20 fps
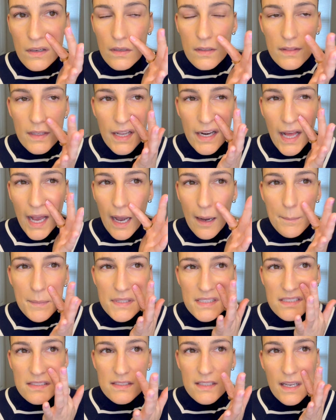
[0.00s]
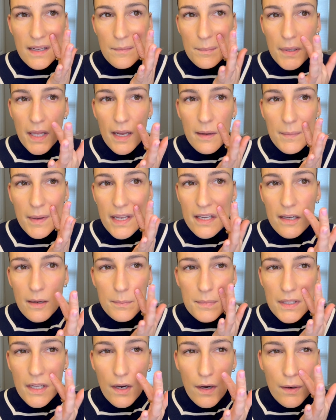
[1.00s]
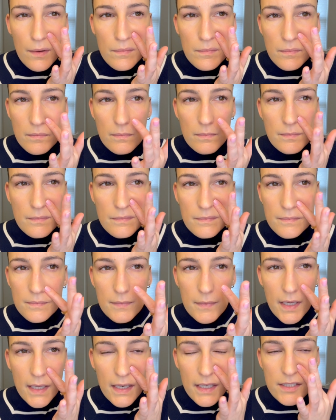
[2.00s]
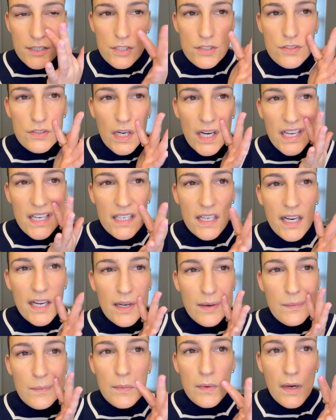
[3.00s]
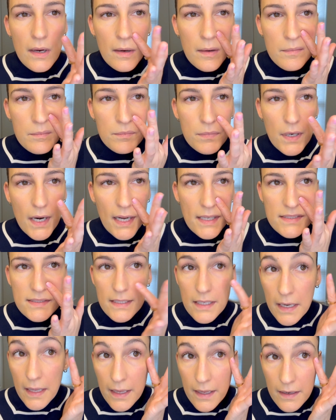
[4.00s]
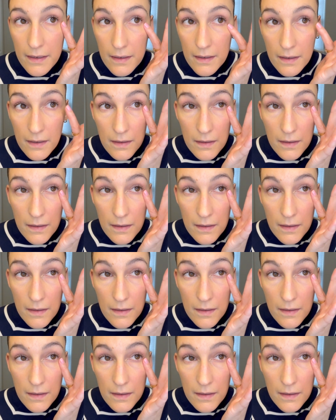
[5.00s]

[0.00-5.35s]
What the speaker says: That happens as I apply makeup though. And I just try to kind of press it in,